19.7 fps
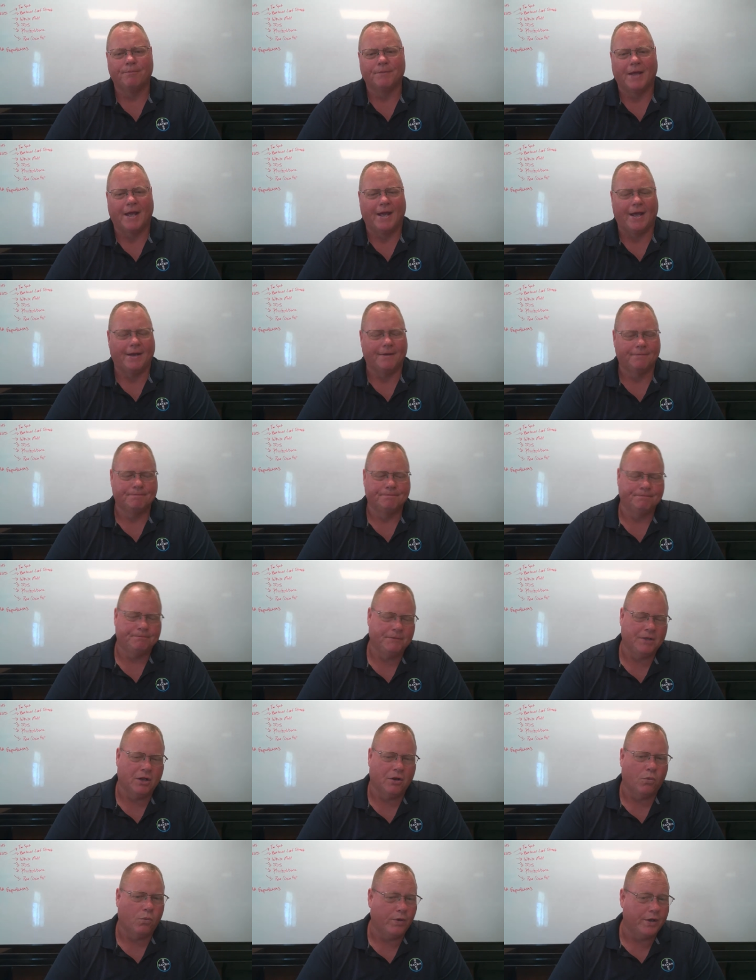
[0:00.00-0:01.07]
And
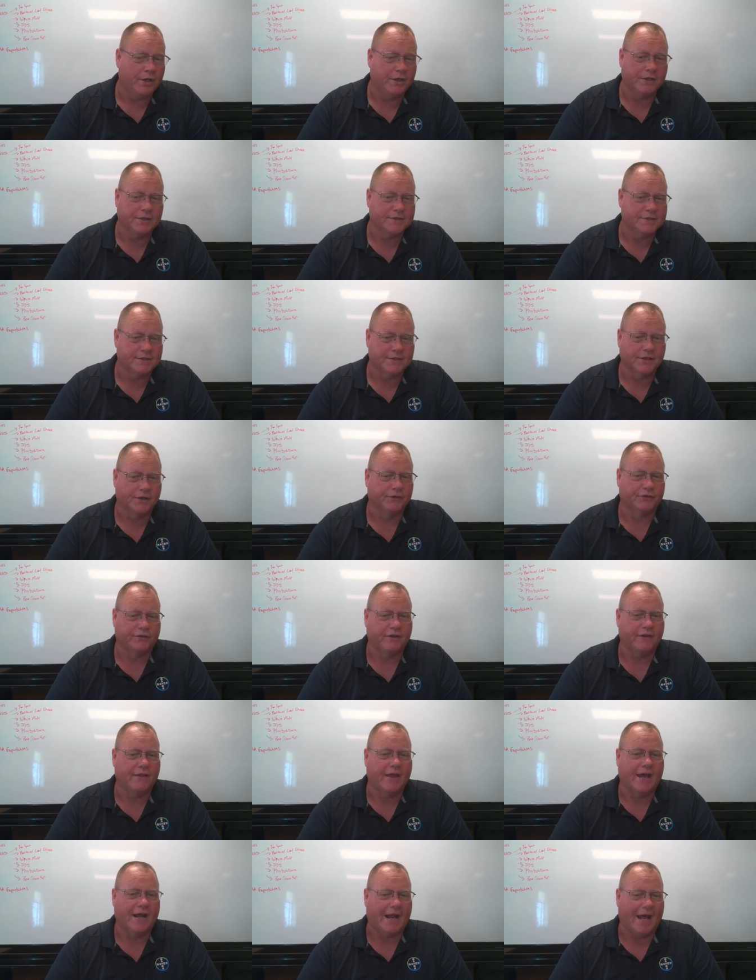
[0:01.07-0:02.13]
we could still see
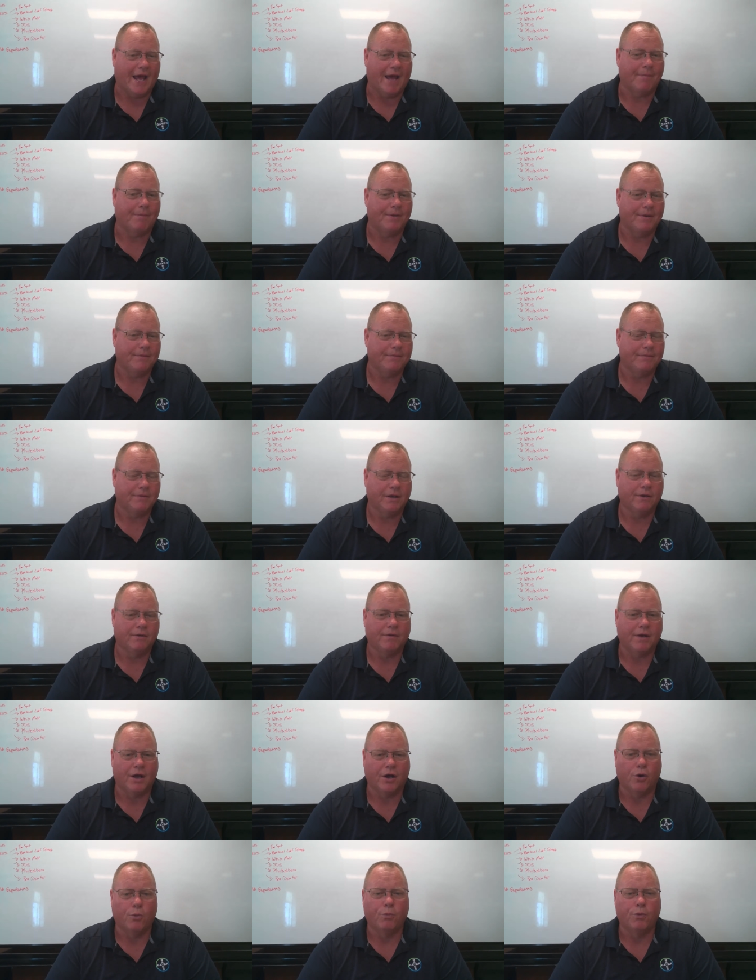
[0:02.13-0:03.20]
that happen.
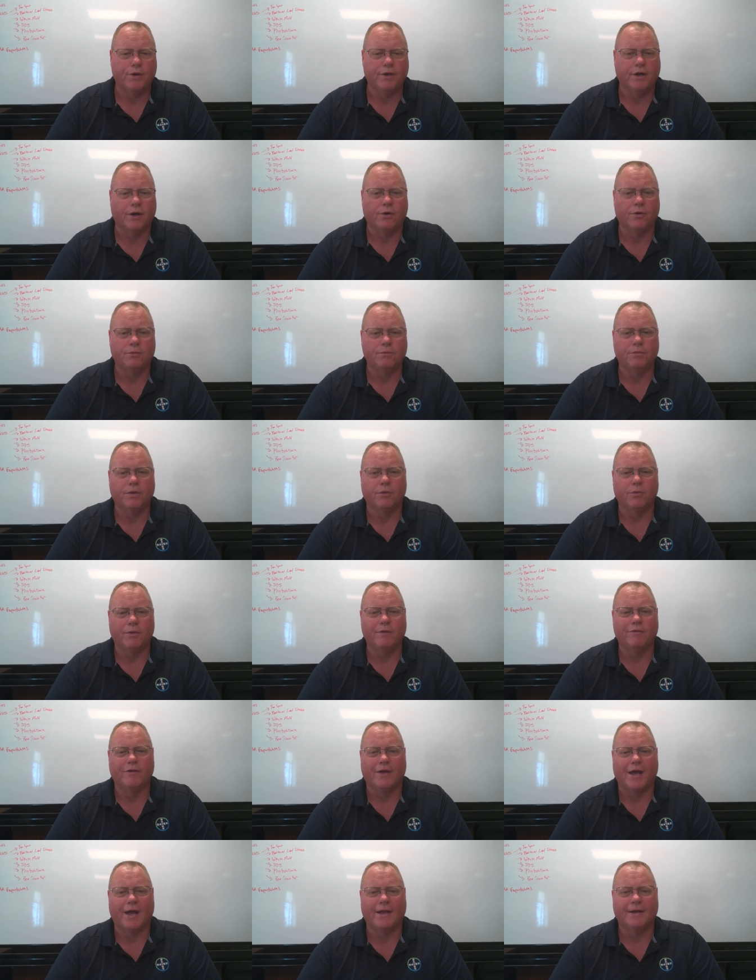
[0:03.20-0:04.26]
I hope we don't, but
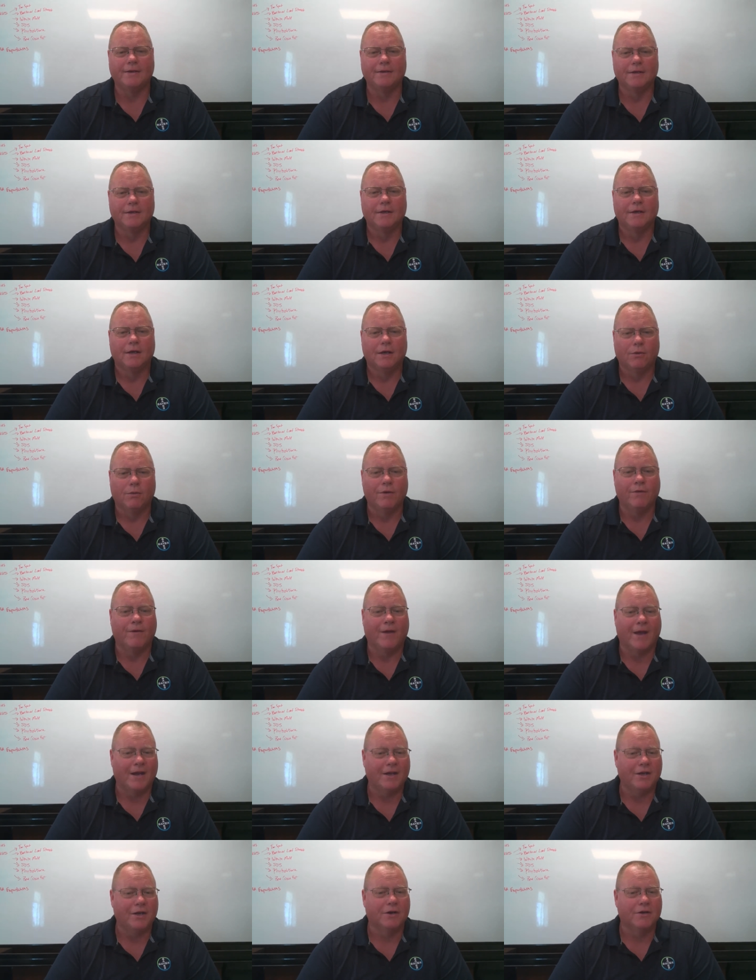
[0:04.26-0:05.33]
we've had
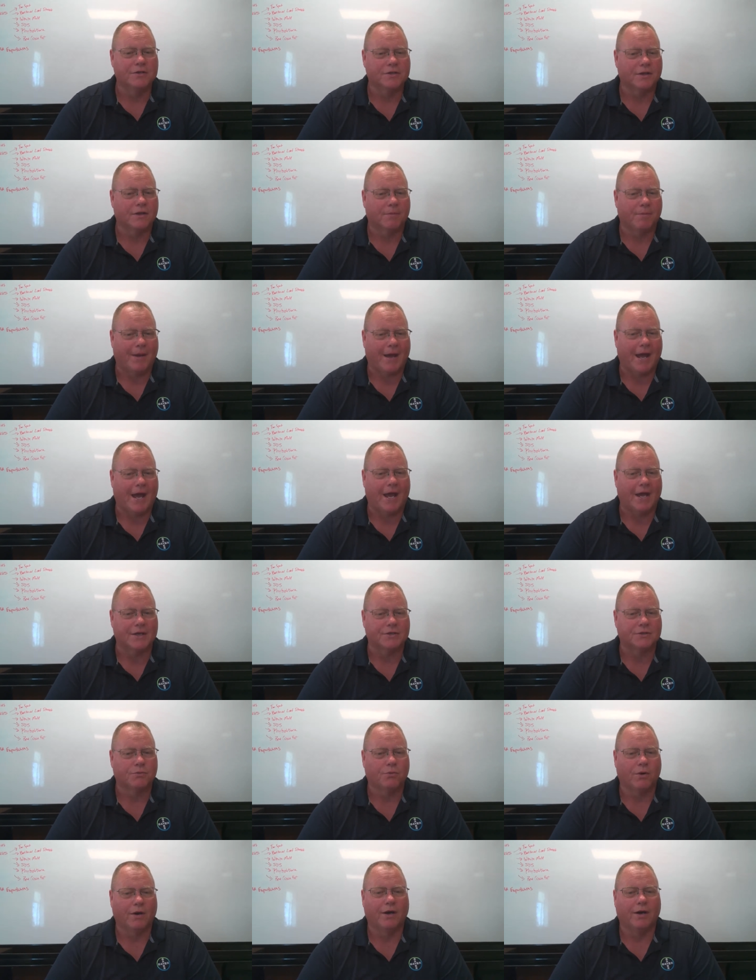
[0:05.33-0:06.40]
years in the past
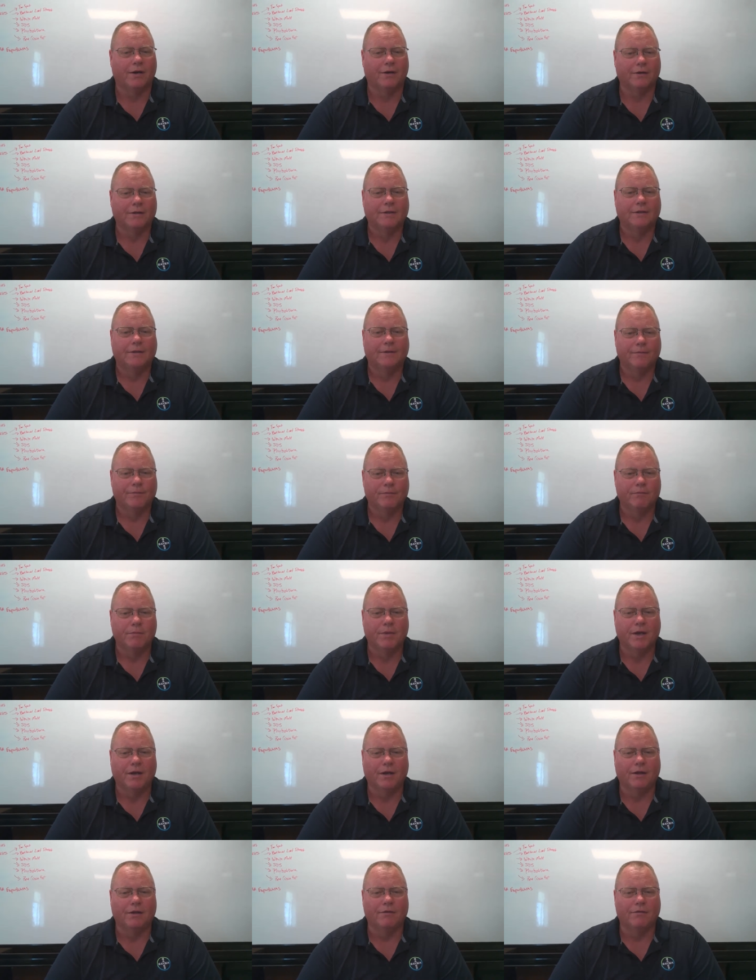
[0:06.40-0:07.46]
where
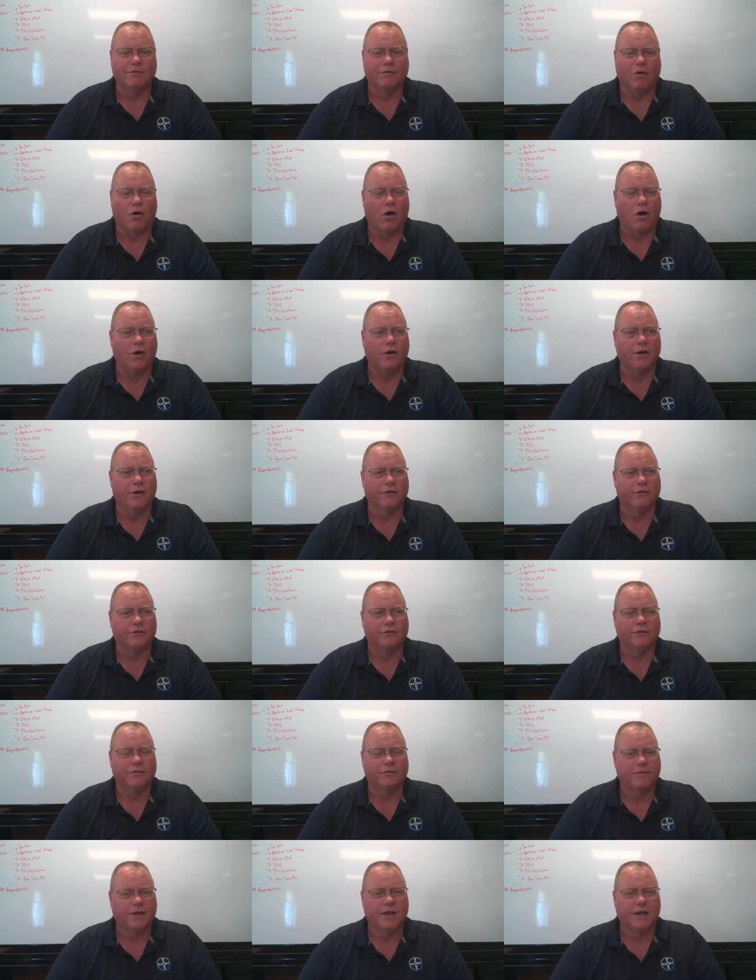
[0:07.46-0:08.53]
middle of
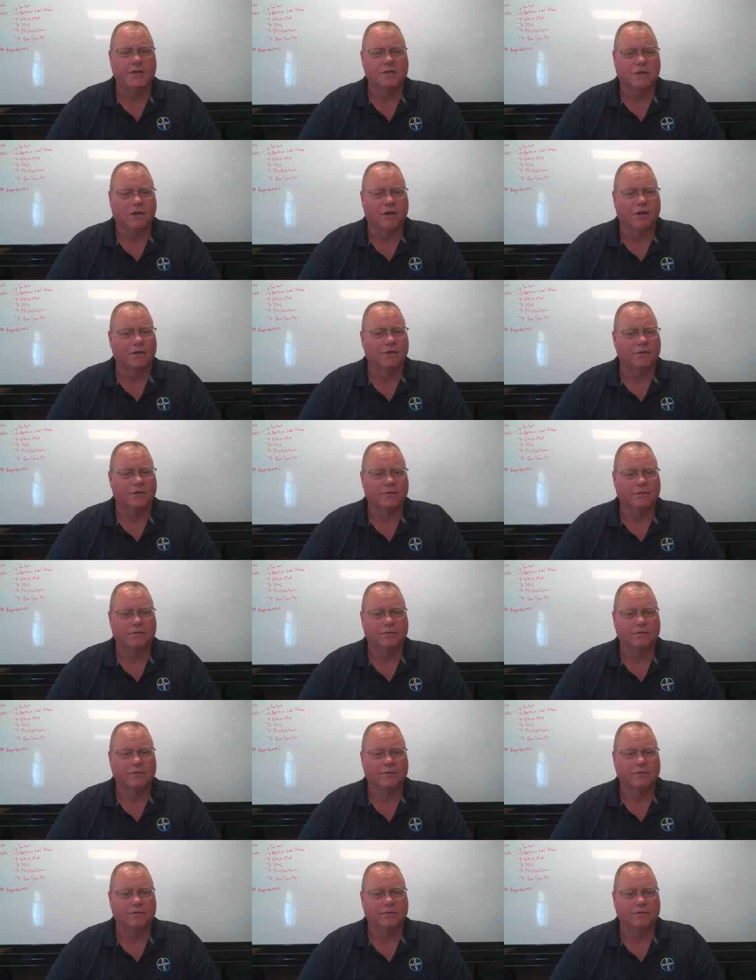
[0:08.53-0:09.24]
August things looked